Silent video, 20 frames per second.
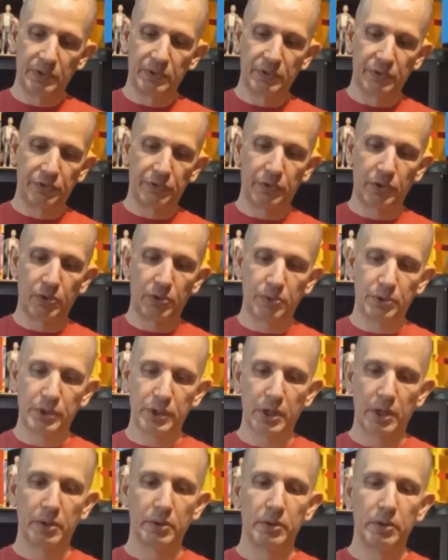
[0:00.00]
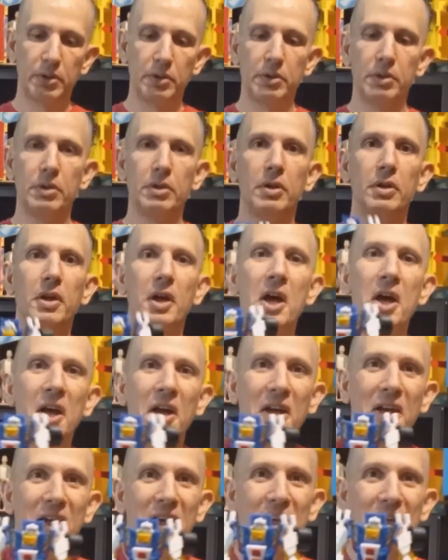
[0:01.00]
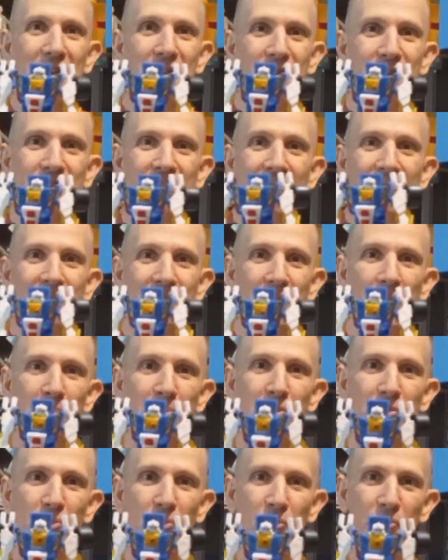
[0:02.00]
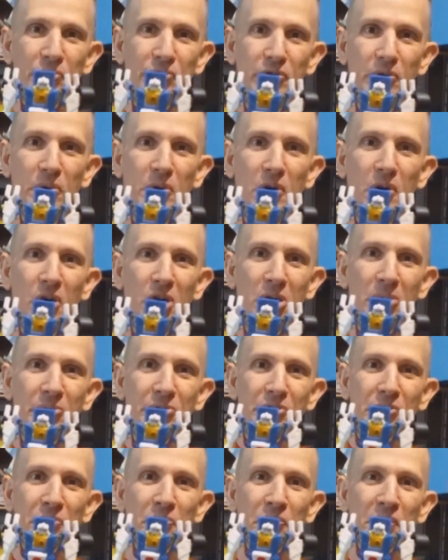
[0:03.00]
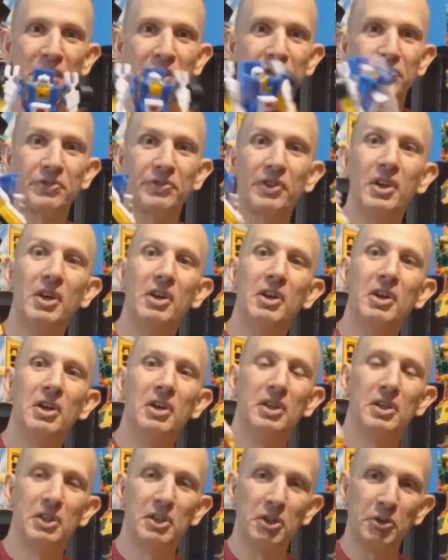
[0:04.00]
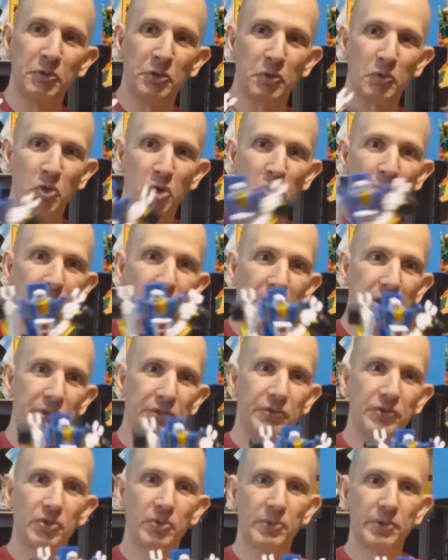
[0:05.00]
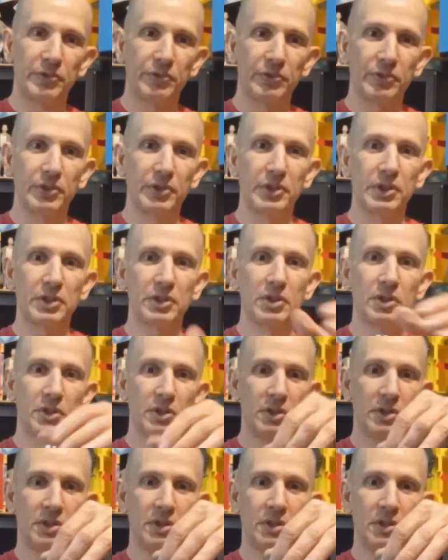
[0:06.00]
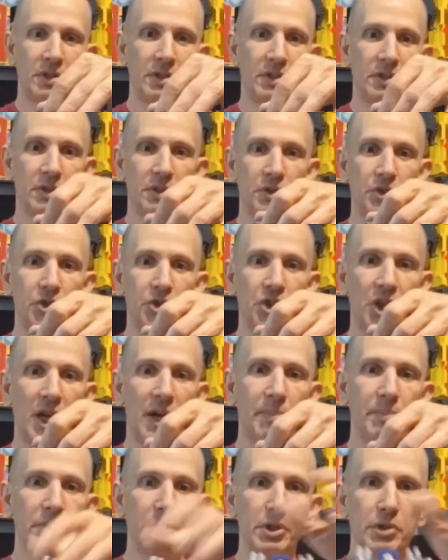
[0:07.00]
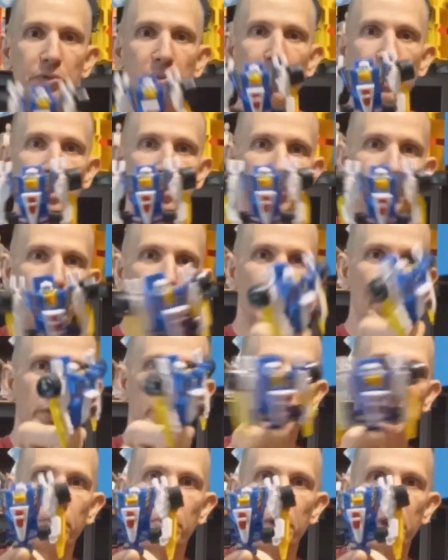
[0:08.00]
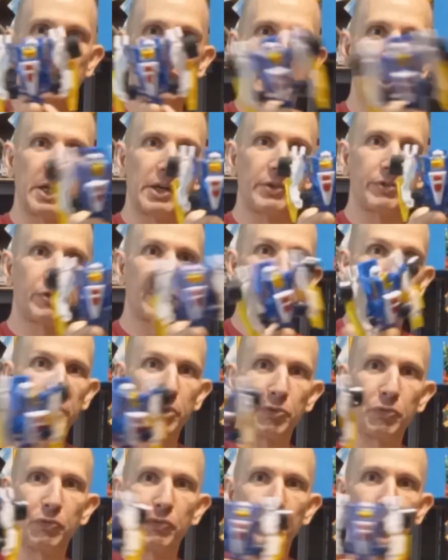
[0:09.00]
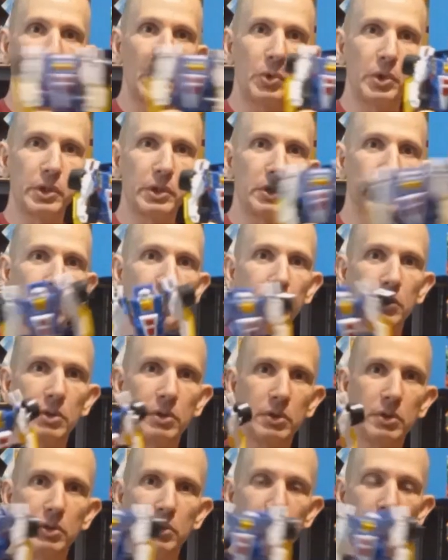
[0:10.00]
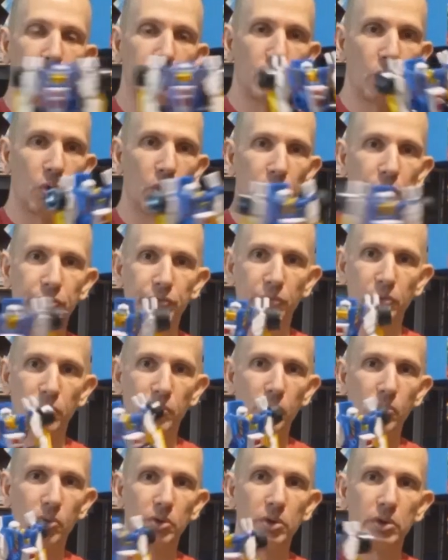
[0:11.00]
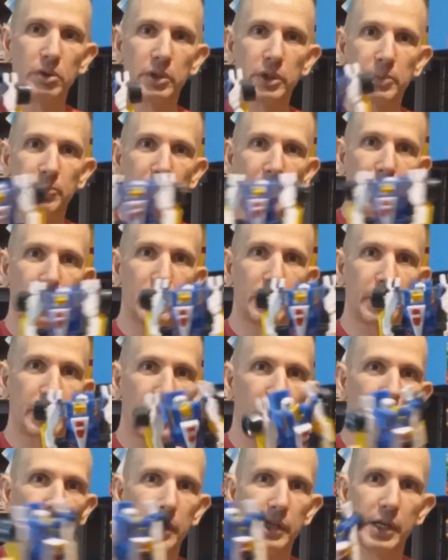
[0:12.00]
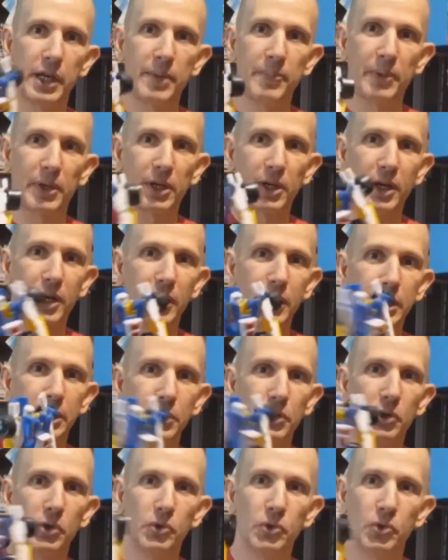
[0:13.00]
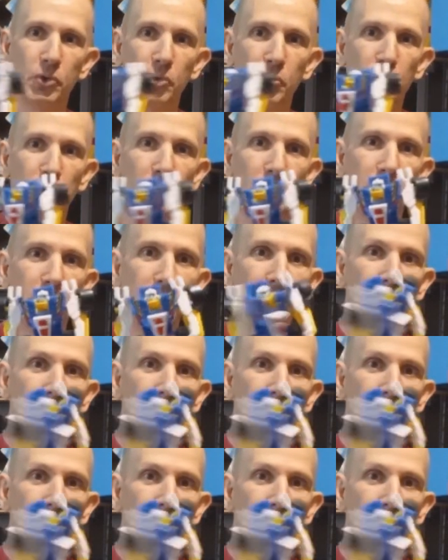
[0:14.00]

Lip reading: So yeah, you just have the upper torso and arms and face of the robot. So he's like Jambi from like Pee-wee's Playhouse, just like a floating torso, like mecha like a high, mecha hiney ho